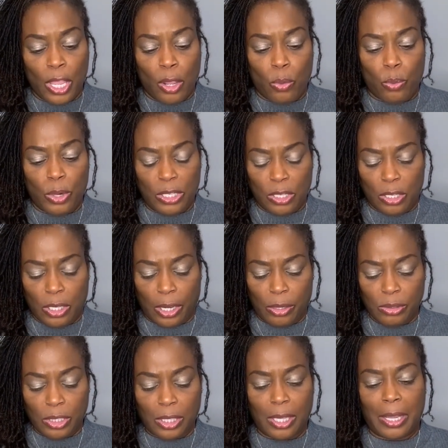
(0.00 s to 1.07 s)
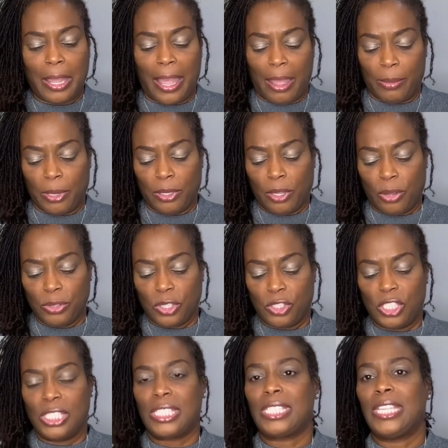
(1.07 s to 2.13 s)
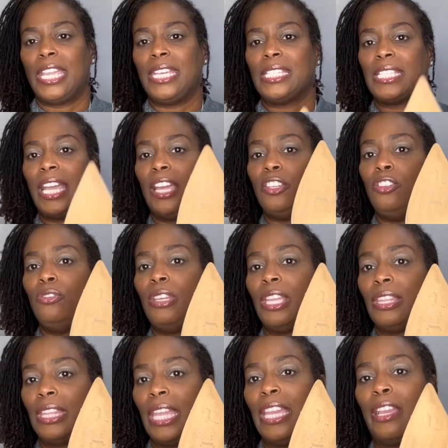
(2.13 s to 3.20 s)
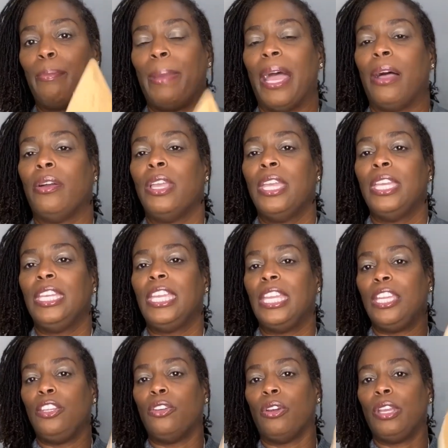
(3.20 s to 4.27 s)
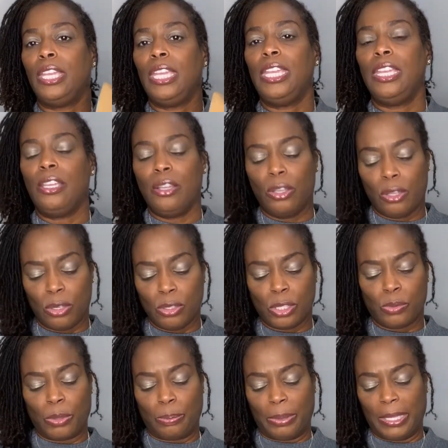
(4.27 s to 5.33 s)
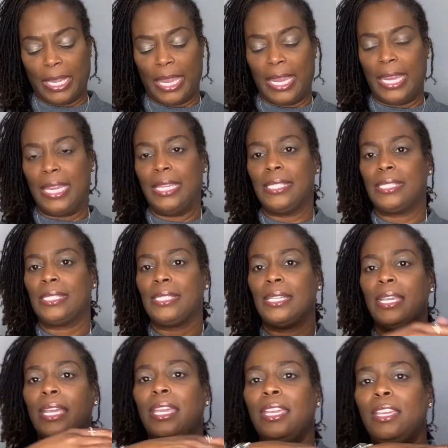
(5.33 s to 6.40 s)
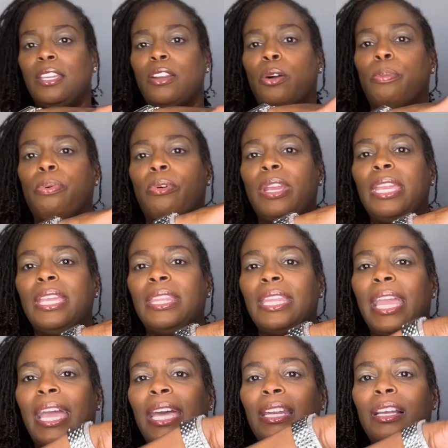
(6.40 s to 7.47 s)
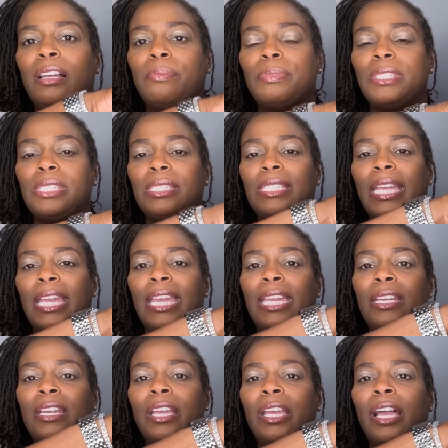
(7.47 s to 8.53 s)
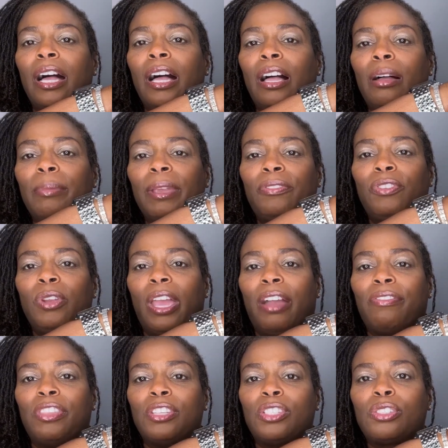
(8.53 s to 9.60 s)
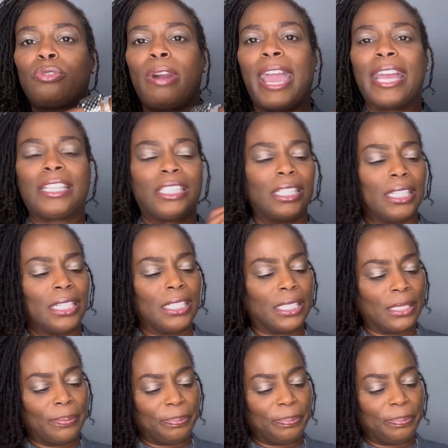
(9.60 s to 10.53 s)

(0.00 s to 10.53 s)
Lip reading: when you go to the cobbler, those are just things that you can think about. Getting your heels replaced, you know, bringing that up to date. If you have the scratches,